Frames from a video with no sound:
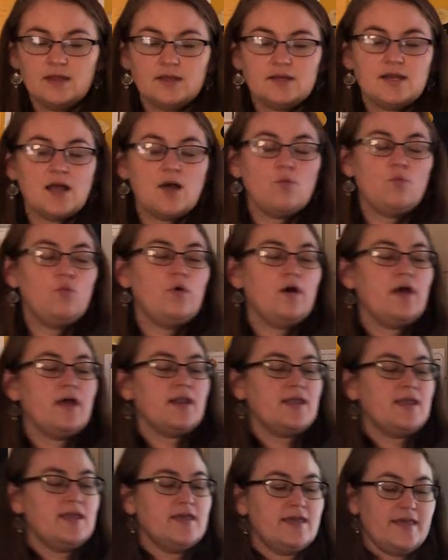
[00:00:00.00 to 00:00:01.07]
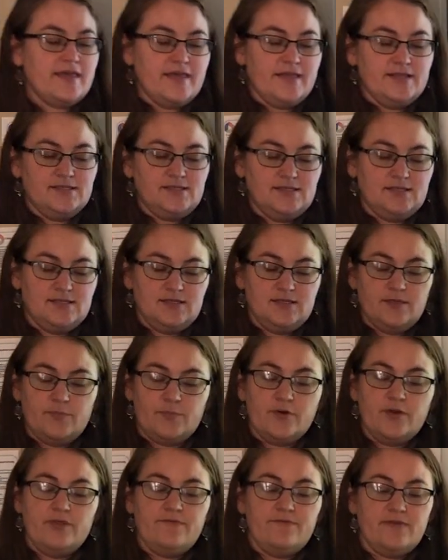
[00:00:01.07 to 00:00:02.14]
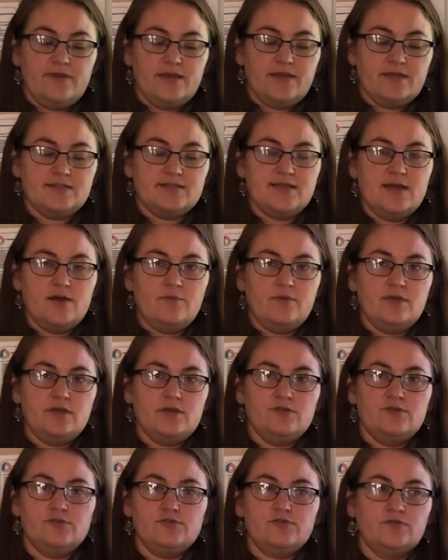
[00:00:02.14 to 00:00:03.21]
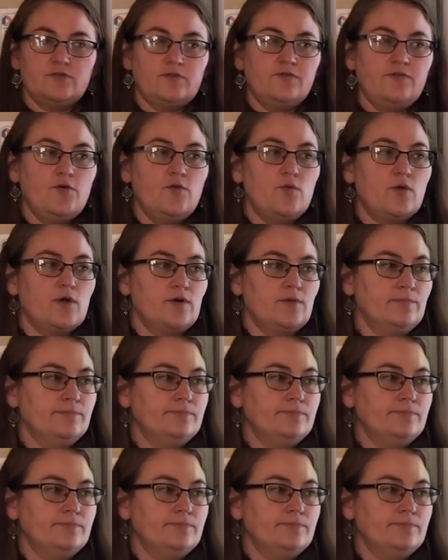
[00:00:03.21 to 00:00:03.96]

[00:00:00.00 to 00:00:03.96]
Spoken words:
Now, what is the prefix that we used for 4?